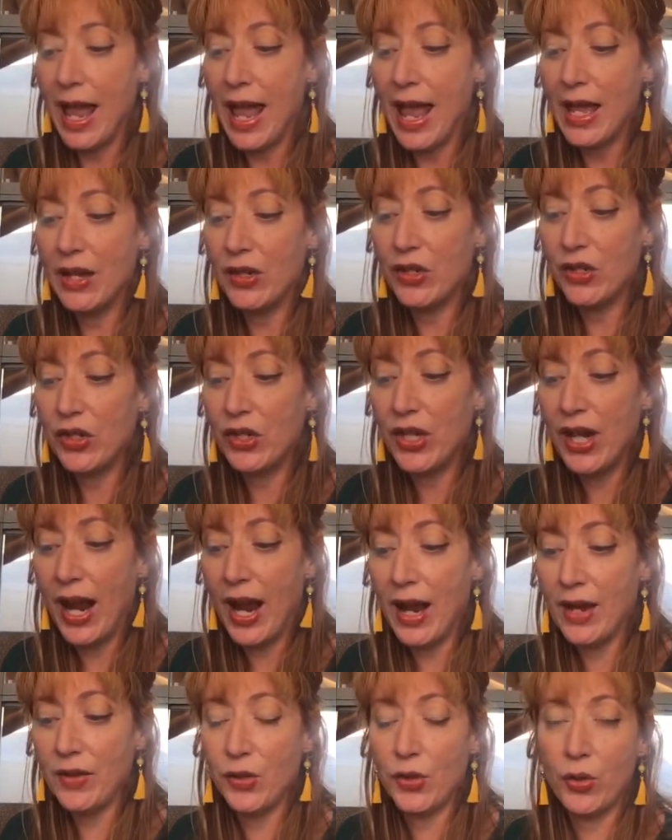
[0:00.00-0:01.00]
And she
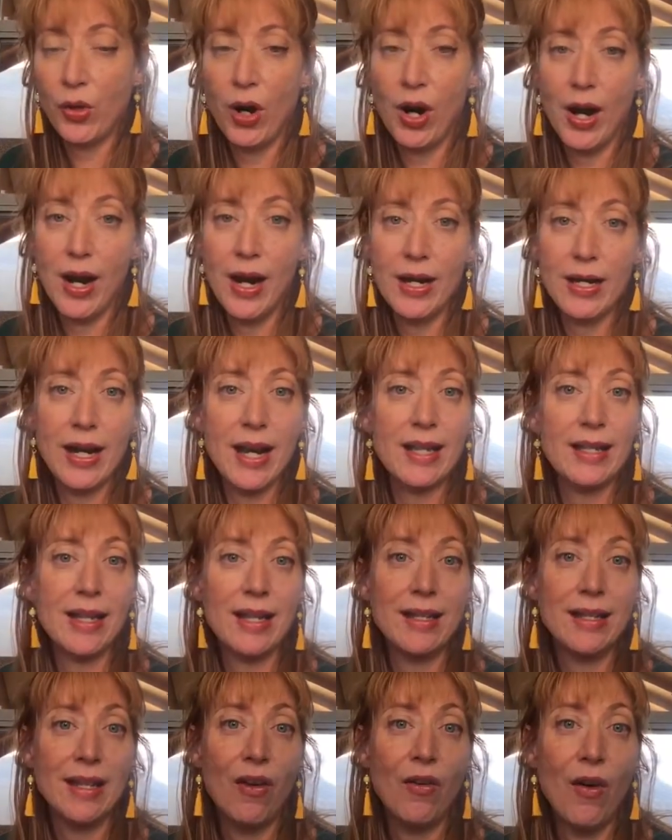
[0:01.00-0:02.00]
had tried
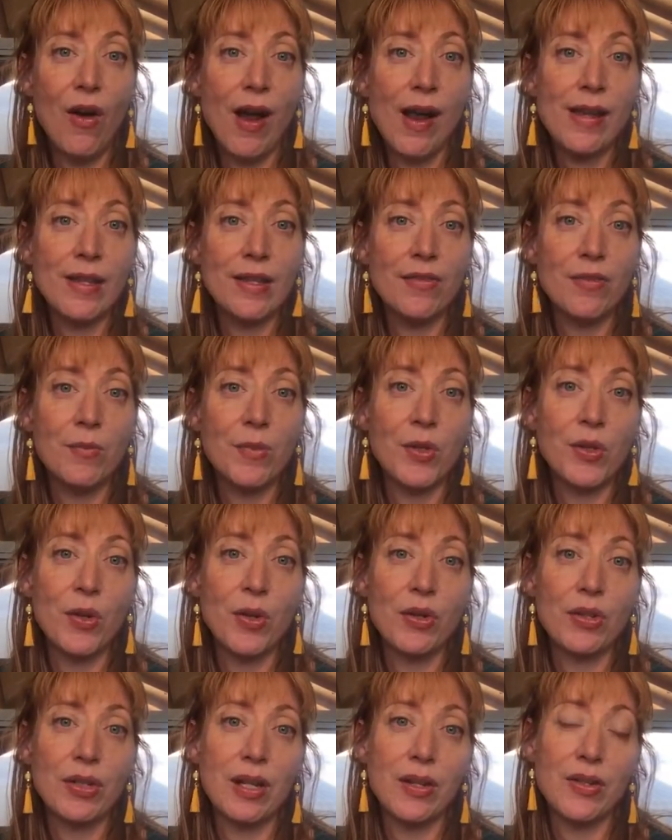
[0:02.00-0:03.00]
SSRIs from the
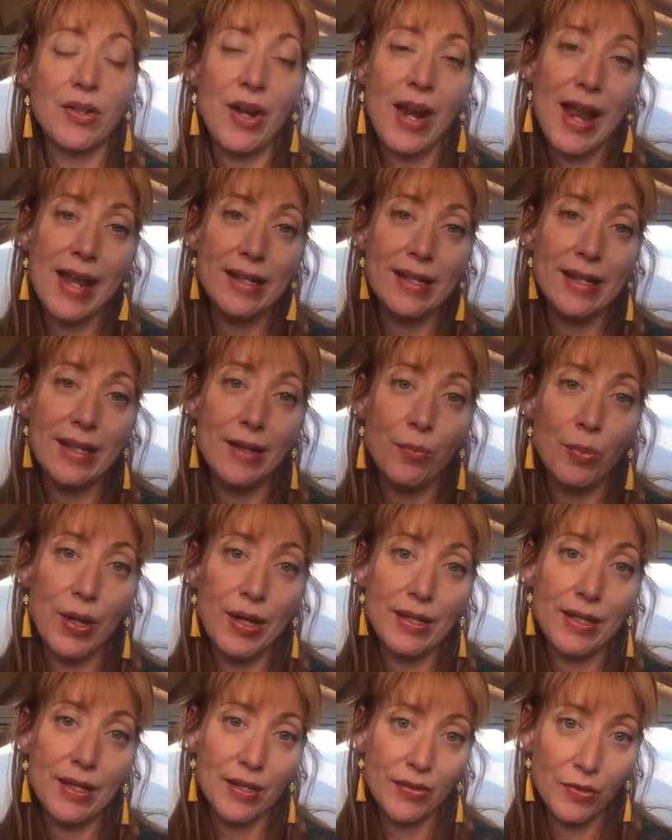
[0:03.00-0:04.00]
doctor, so
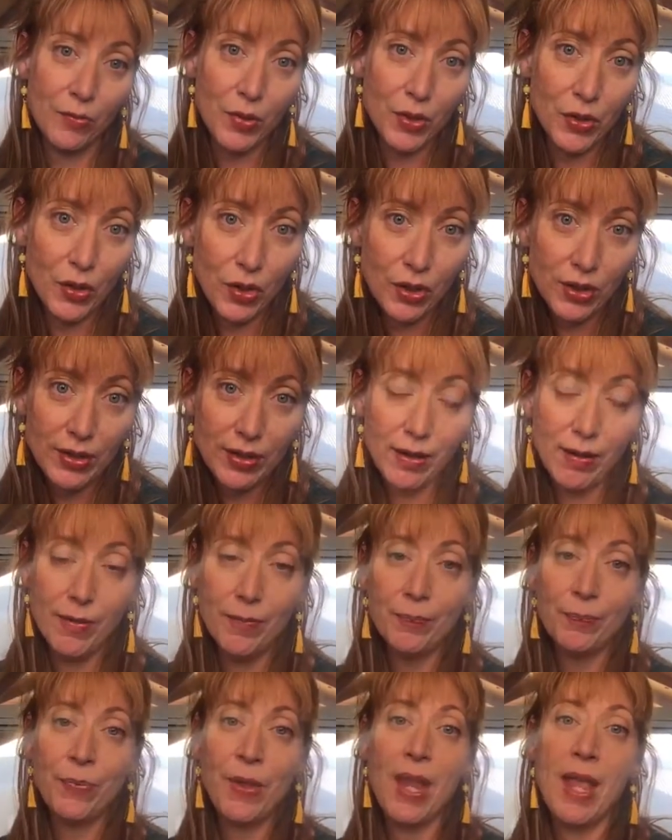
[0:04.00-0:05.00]
antidepressants from the doctor.
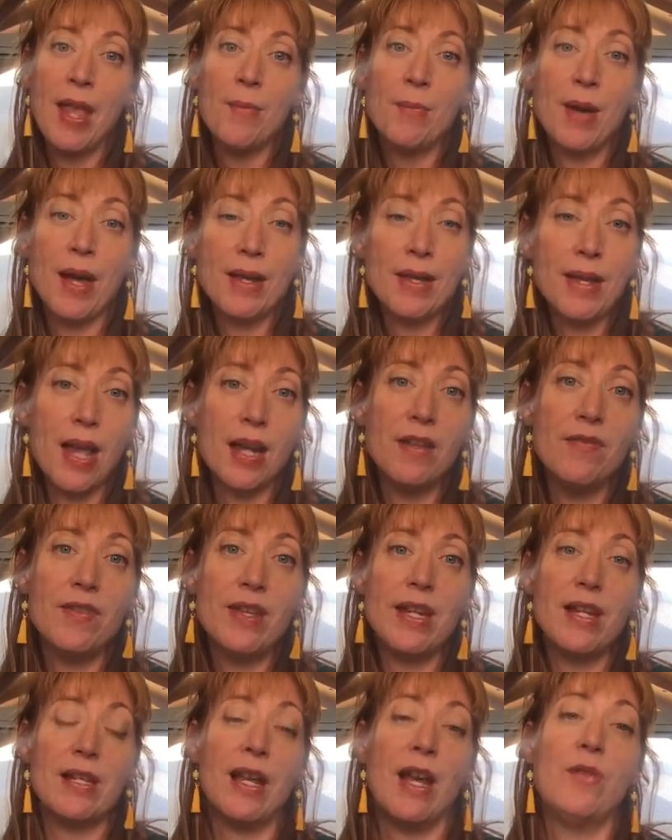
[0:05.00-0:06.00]
But none of
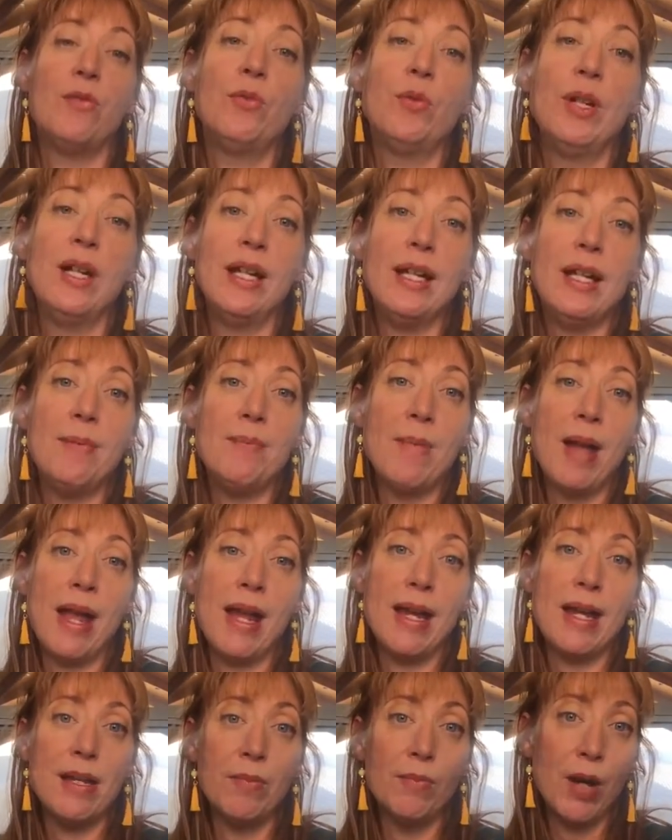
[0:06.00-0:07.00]
these had really
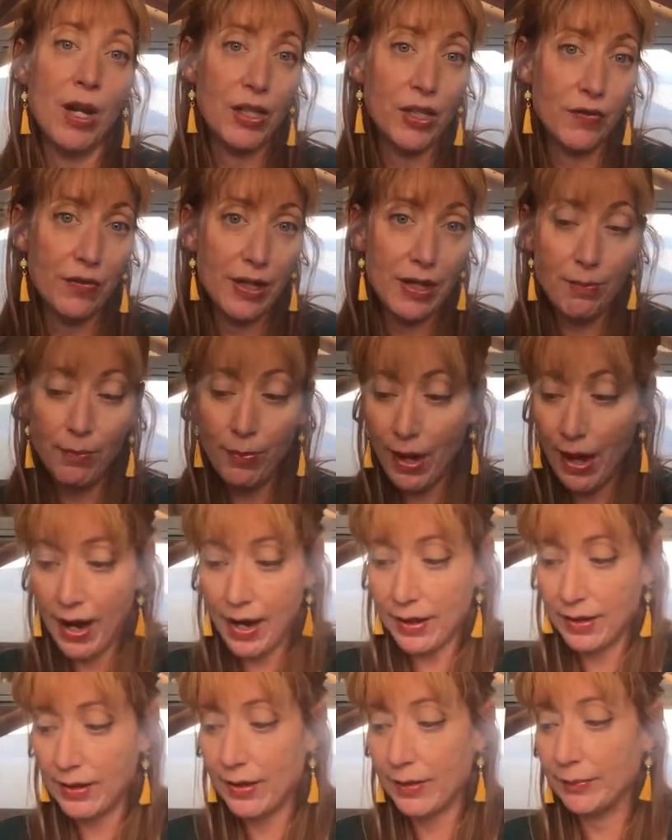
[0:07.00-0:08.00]
made much of an
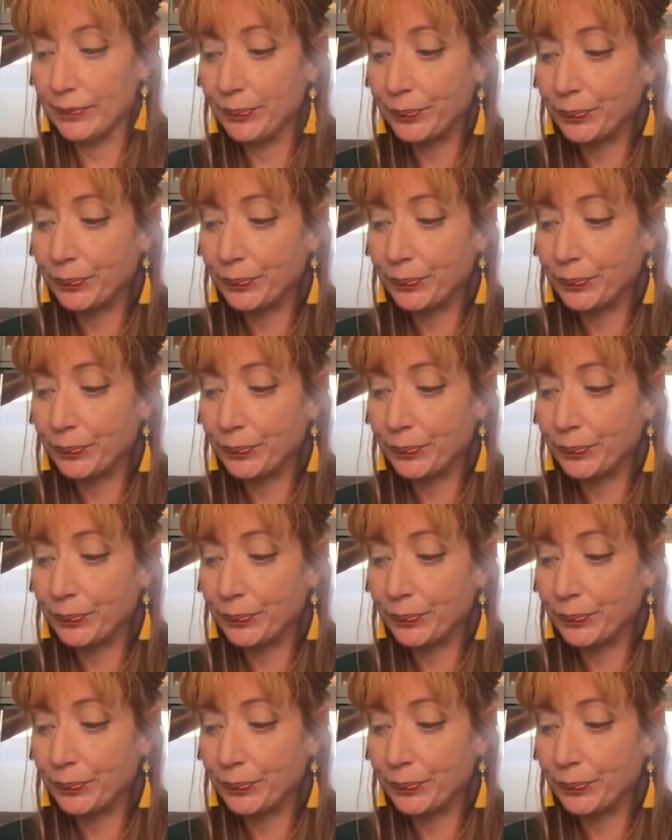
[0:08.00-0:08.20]
impact.